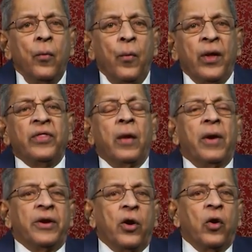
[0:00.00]
When they
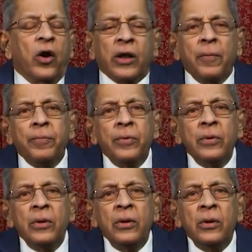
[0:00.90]
might have got up,
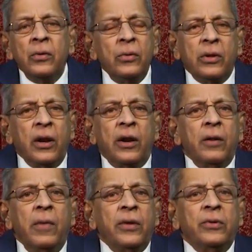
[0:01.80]
we cannot
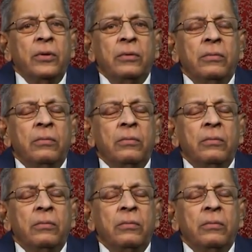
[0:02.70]
imagine.